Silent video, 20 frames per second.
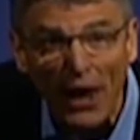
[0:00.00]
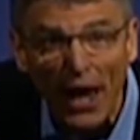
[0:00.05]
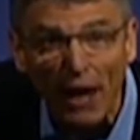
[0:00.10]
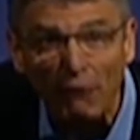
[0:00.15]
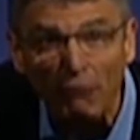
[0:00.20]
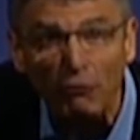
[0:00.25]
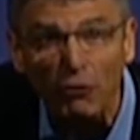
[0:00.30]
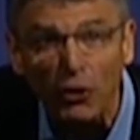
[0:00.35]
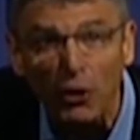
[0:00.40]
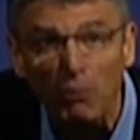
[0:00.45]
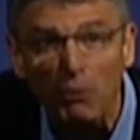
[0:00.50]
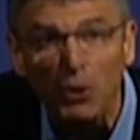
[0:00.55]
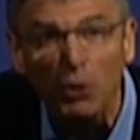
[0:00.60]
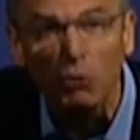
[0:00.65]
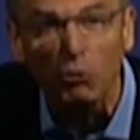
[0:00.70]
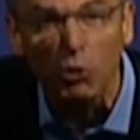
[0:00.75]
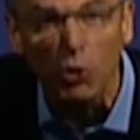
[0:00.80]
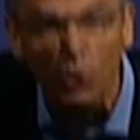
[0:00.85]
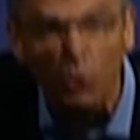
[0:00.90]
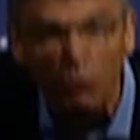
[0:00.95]
that from the
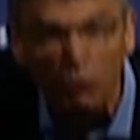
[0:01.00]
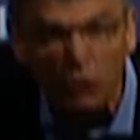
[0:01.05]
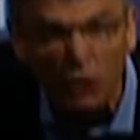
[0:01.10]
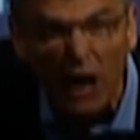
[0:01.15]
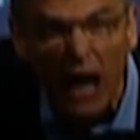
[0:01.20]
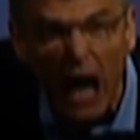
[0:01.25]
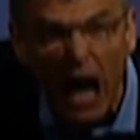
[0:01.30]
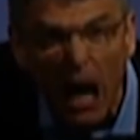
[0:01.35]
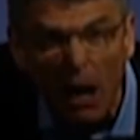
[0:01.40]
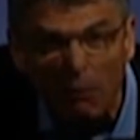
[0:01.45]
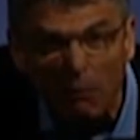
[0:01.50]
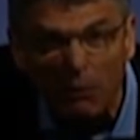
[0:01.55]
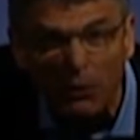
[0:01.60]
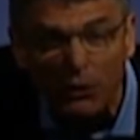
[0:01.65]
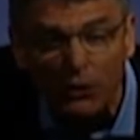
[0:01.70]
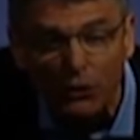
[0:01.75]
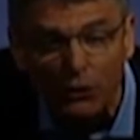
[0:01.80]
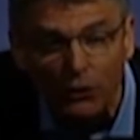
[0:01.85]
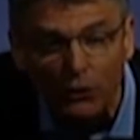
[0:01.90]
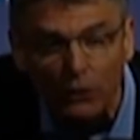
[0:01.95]

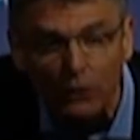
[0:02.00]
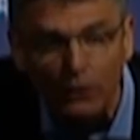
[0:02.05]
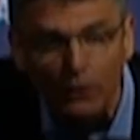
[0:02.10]
rooftops.